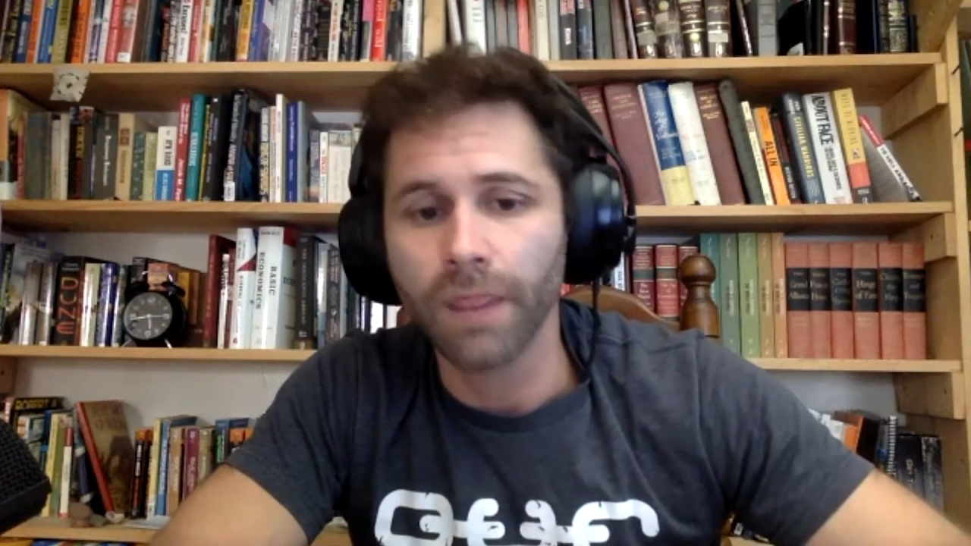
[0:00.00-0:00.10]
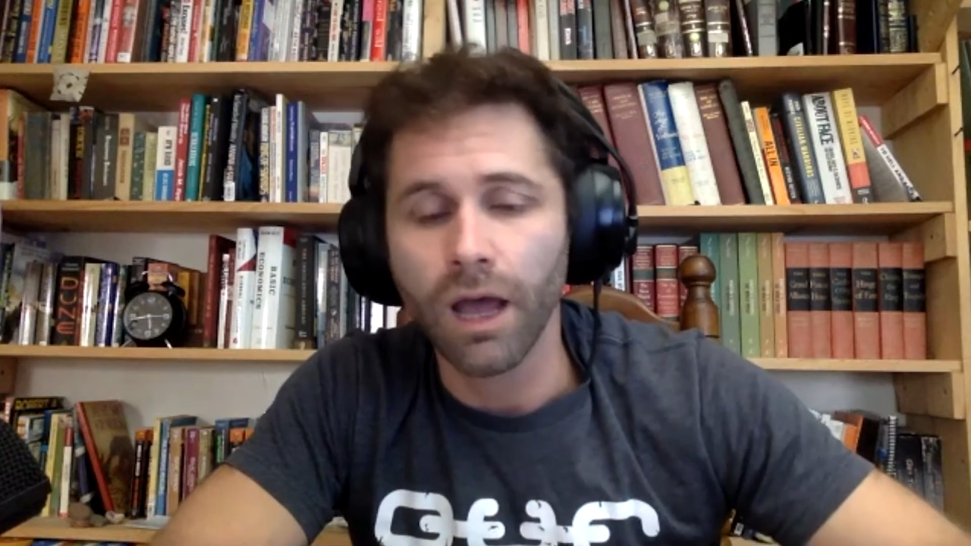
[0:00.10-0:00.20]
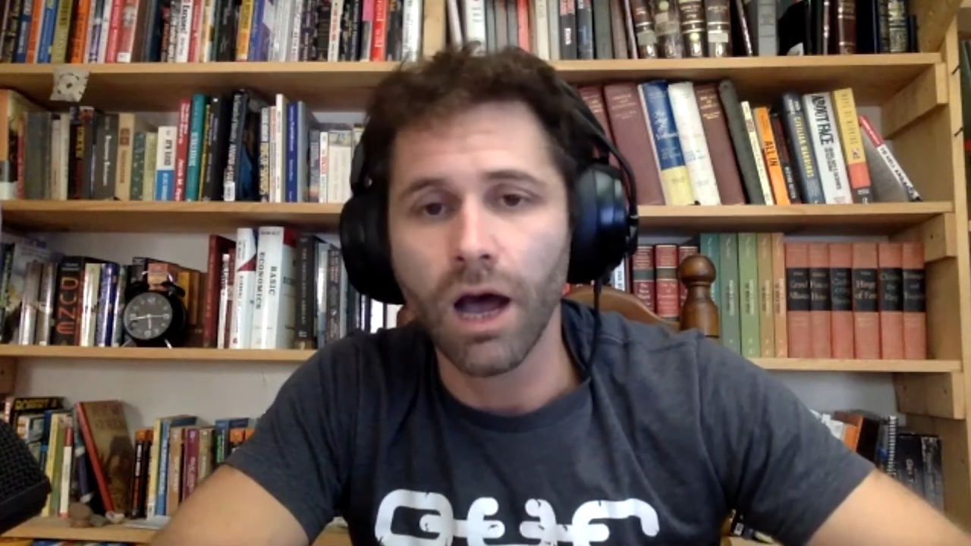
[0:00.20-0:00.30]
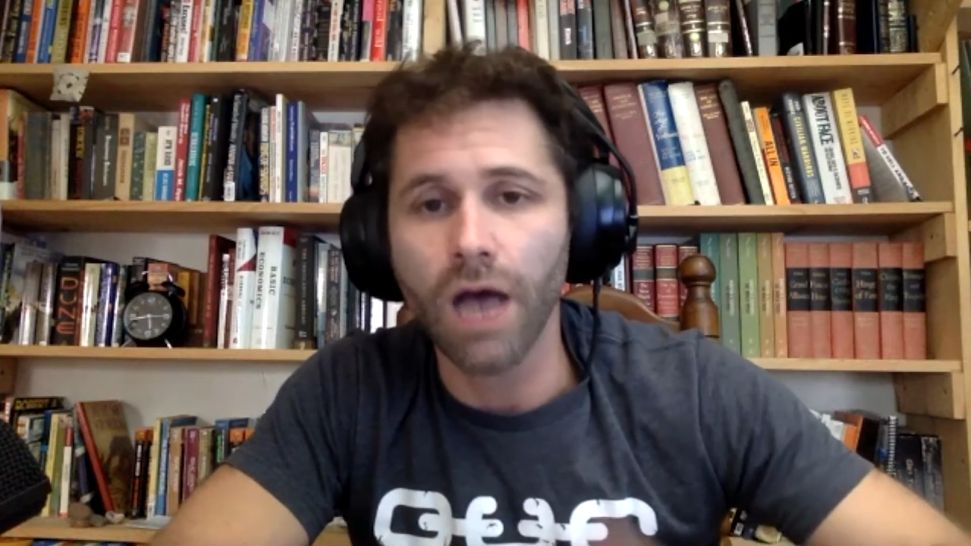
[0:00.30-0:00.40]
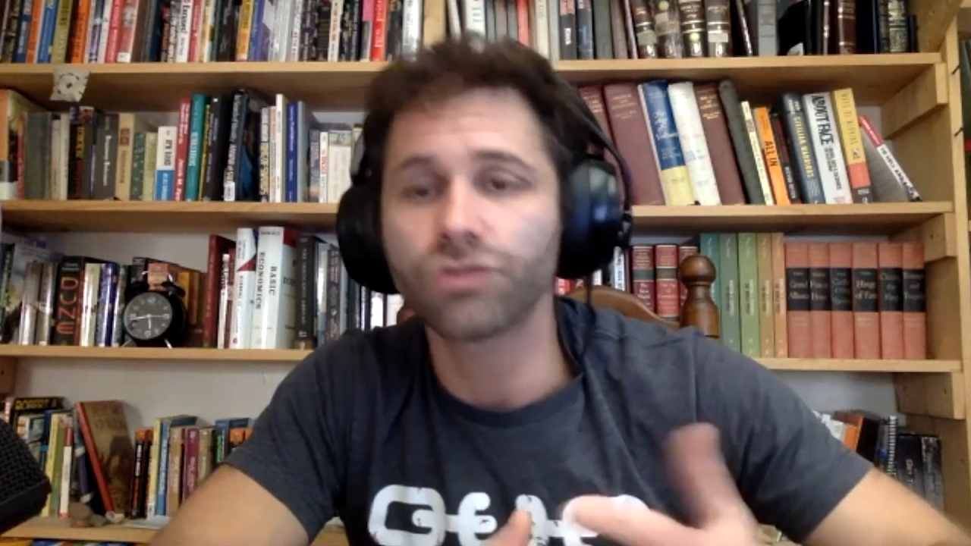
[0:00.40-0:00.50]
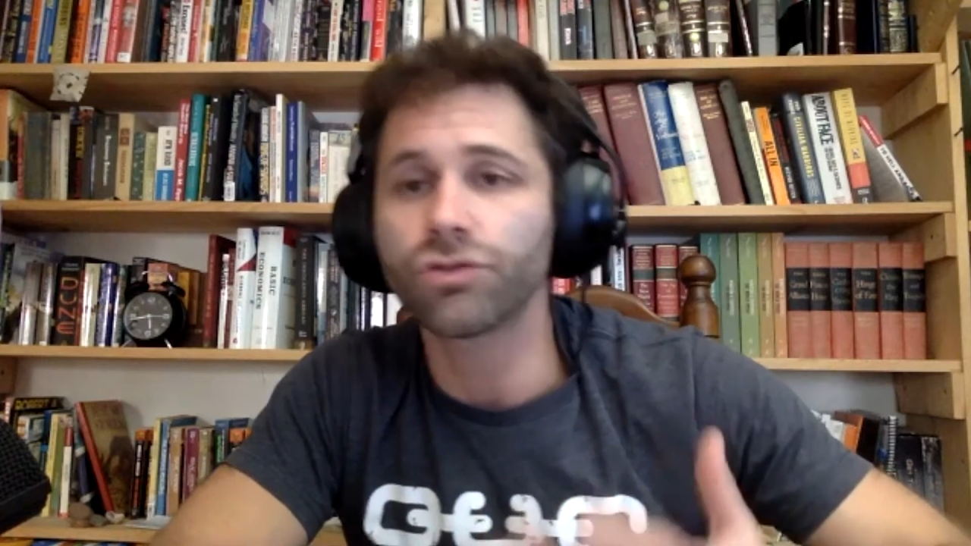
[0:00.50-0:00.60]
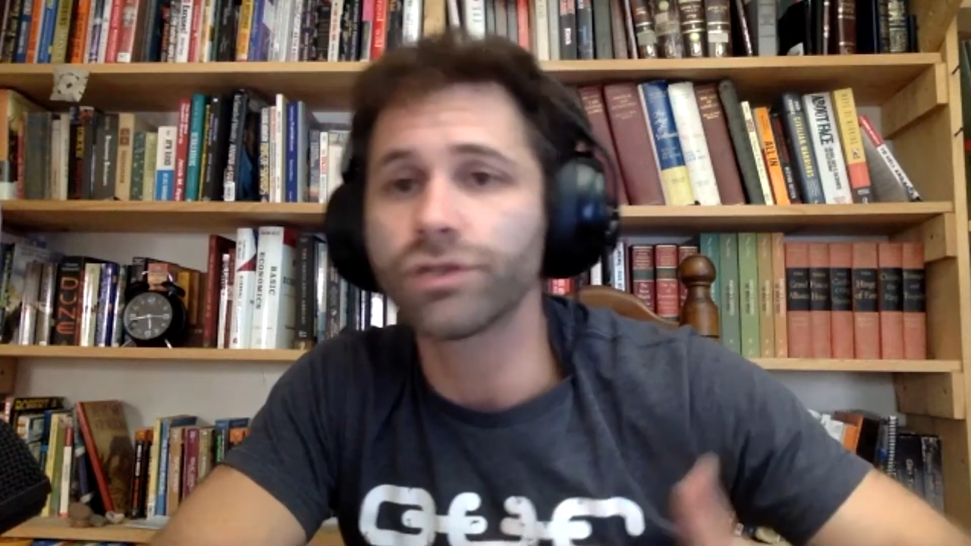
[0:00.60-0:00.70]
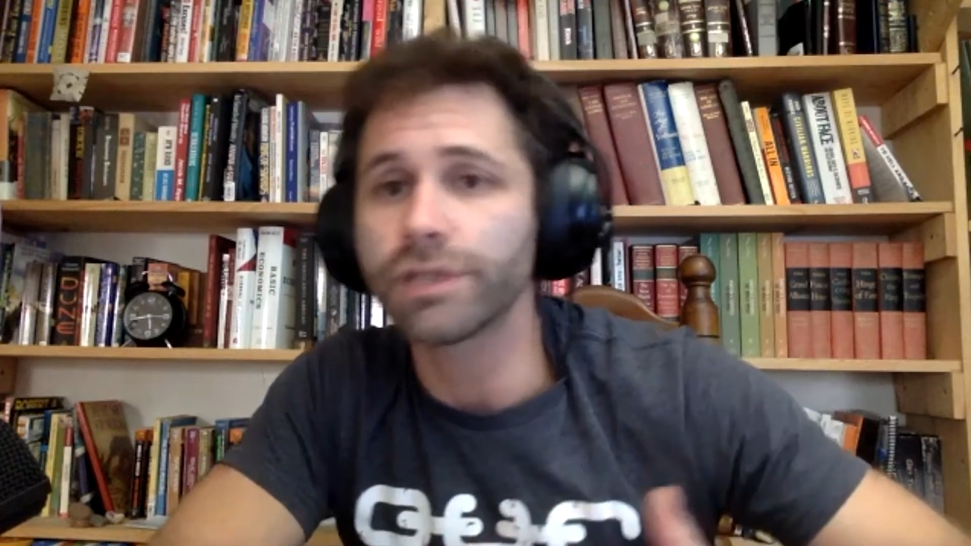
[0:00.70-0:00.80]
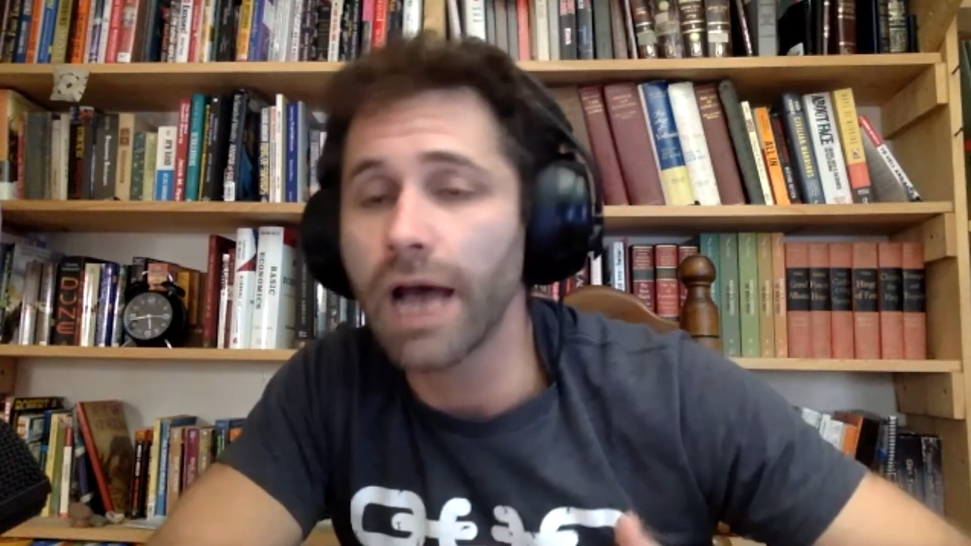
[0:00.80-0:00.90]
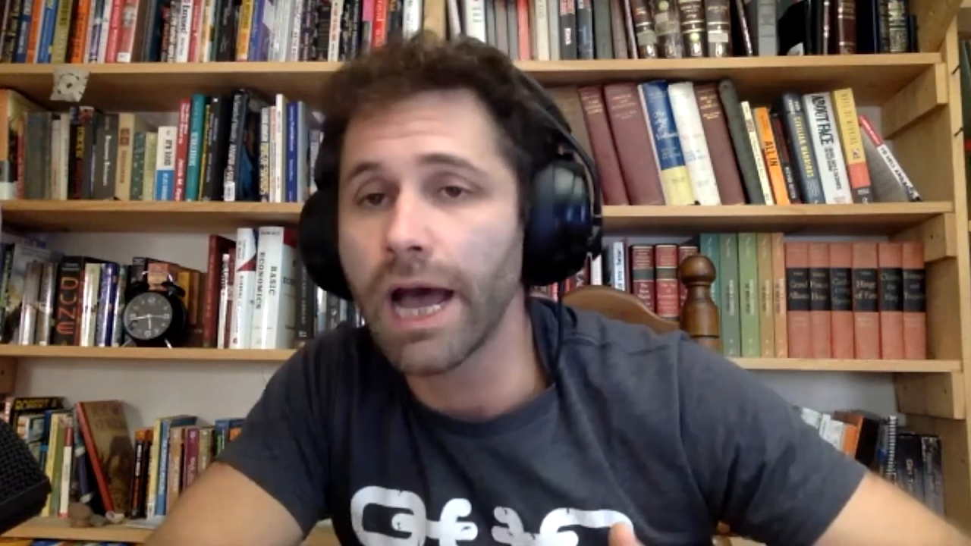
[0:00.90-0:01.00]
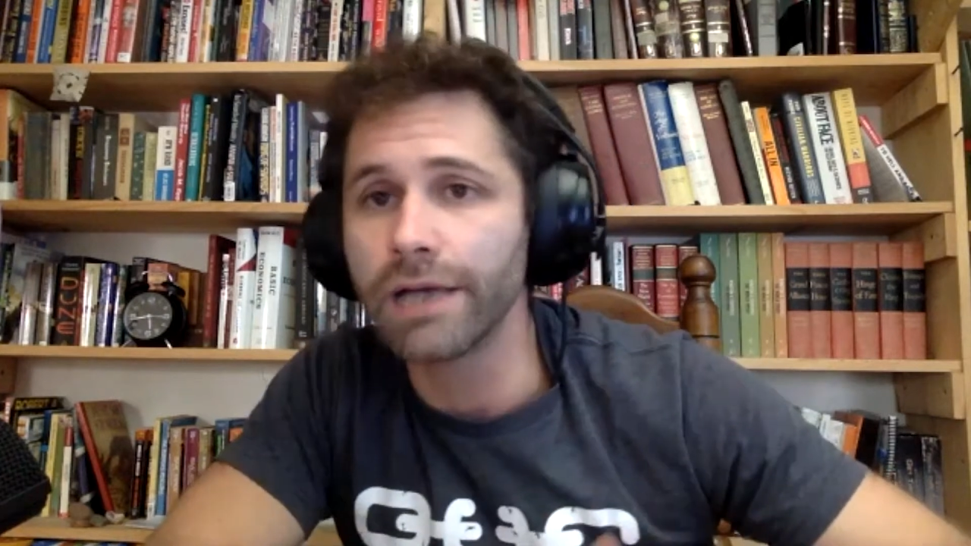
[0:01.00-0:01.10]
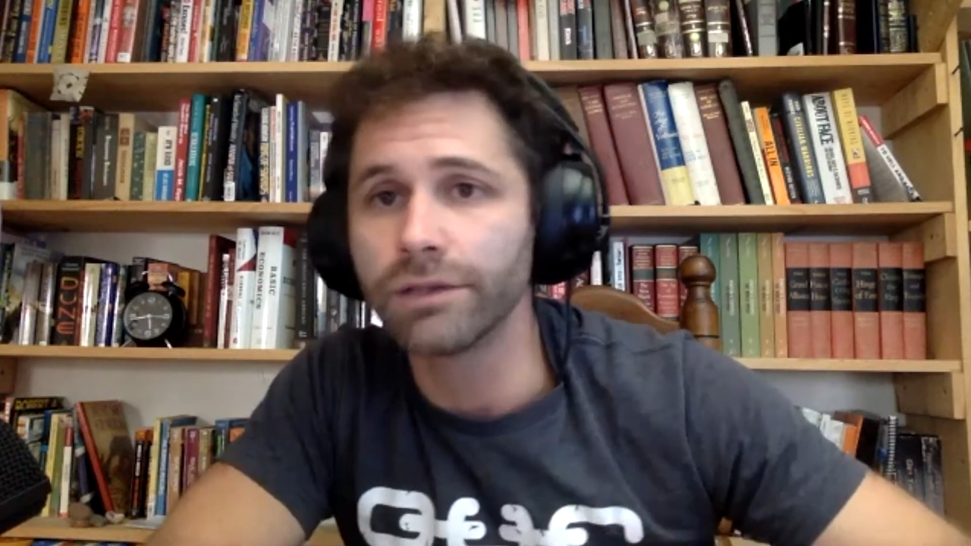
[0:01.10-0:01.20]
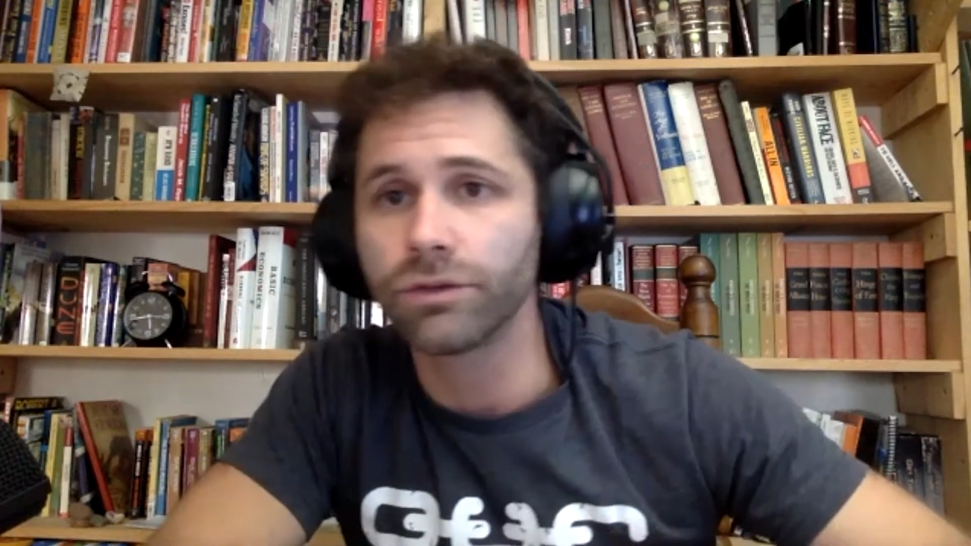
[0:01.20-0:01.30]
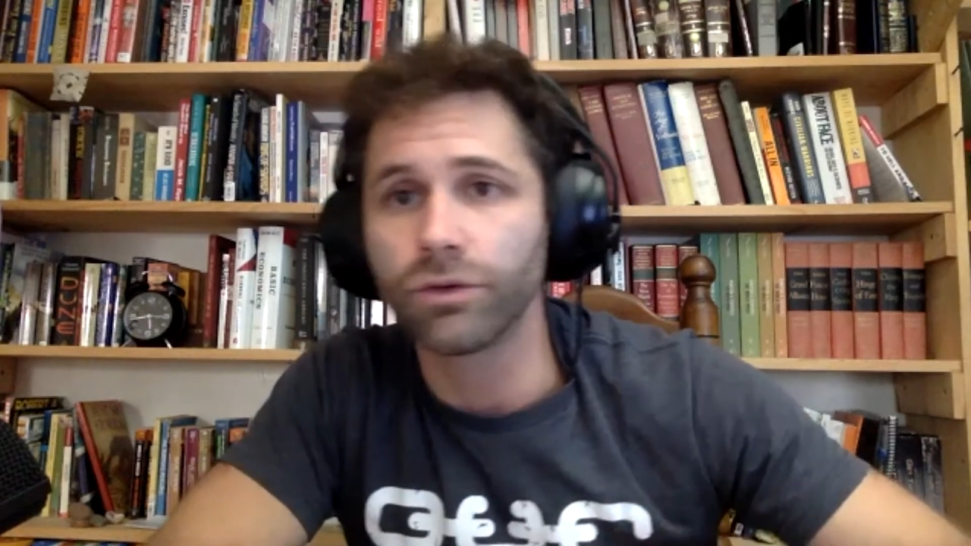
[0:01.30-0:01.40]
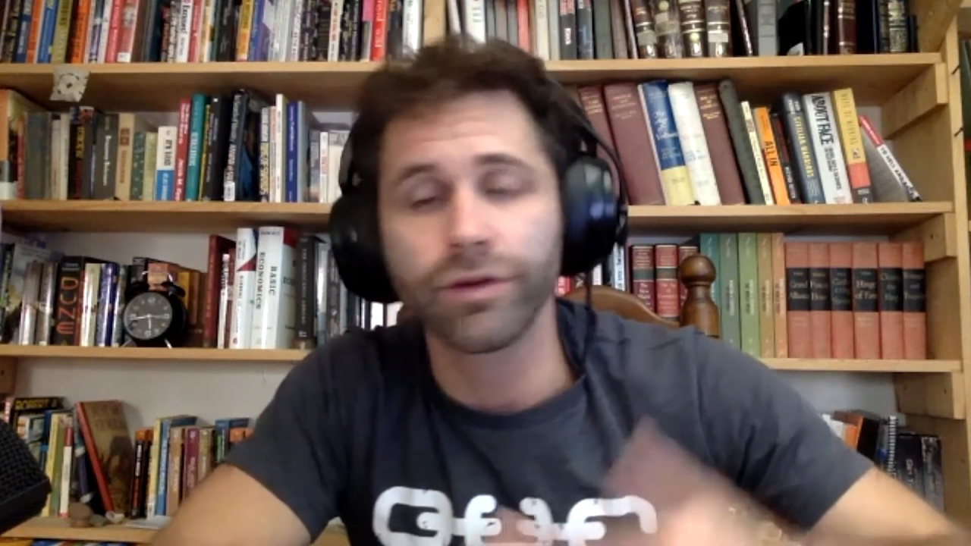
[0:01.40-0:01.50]

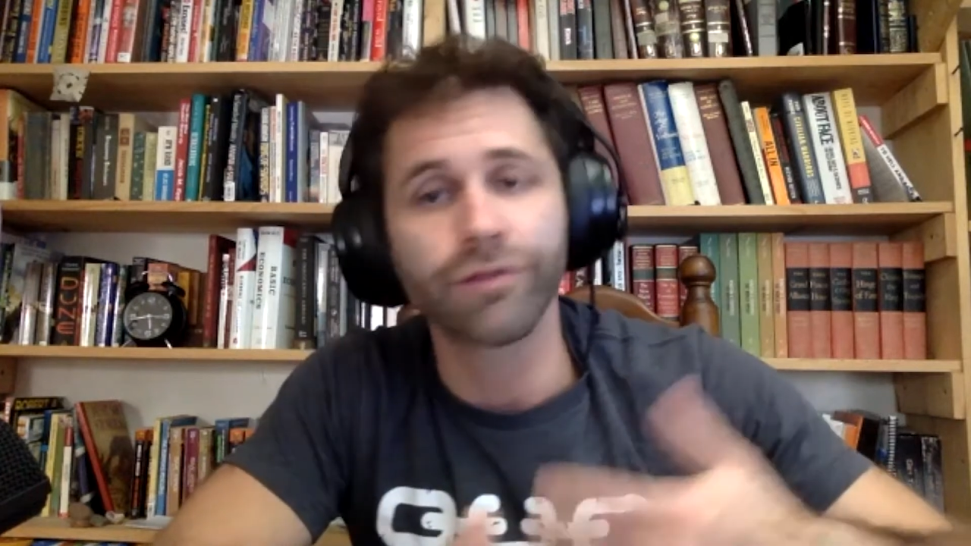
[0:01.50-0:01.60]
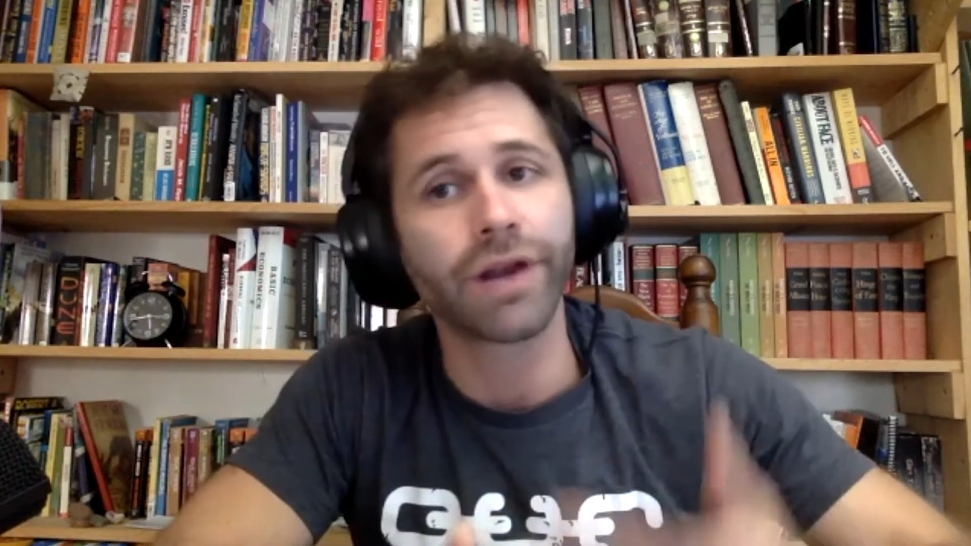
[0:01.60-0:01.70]
ostracized or very,